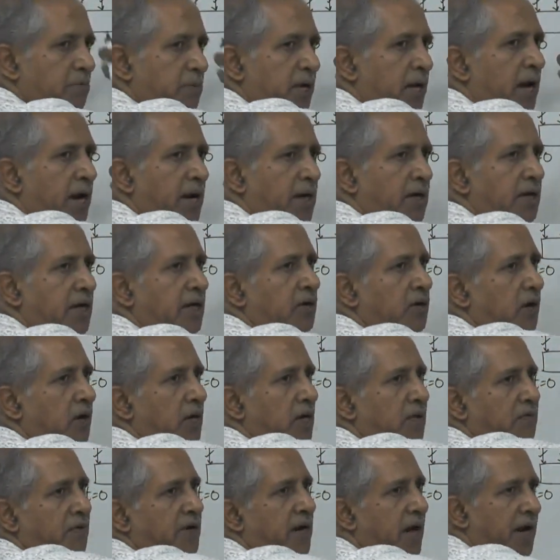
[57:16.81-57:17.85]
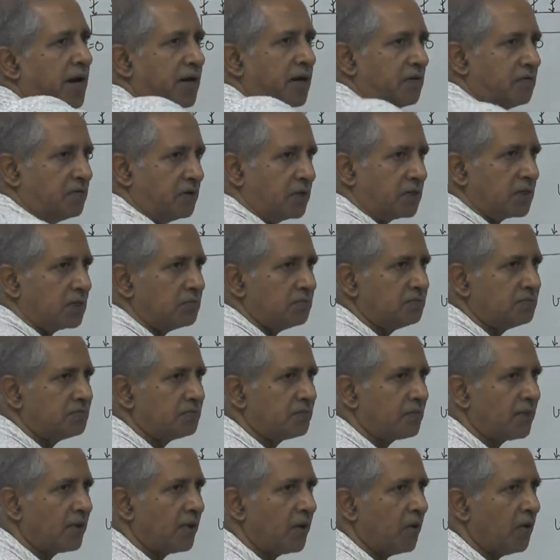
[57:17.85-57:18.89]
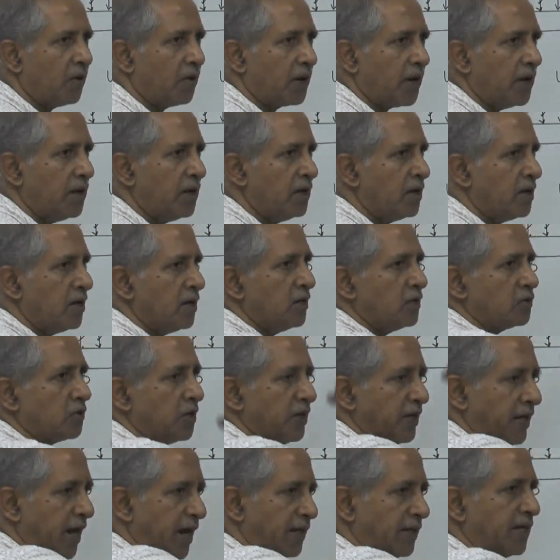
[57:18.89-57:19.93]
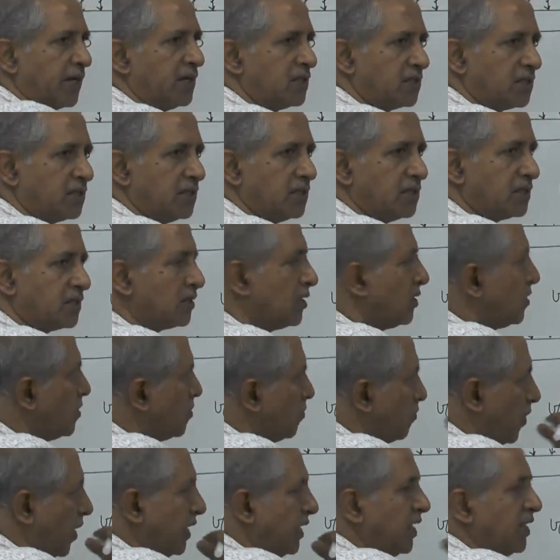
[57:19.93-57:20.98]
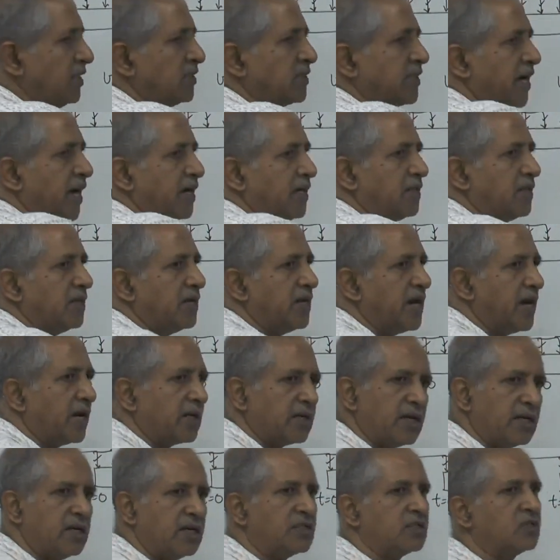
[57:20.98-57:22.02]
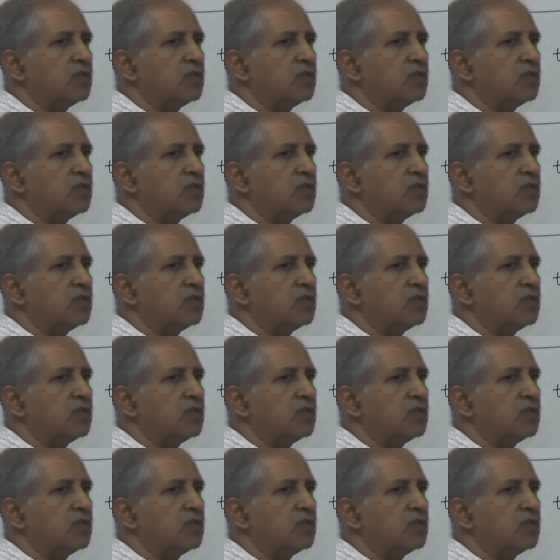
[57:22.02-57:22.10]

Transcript: behind it or liquid ahead of it okay so it enters this when inside the reactor it's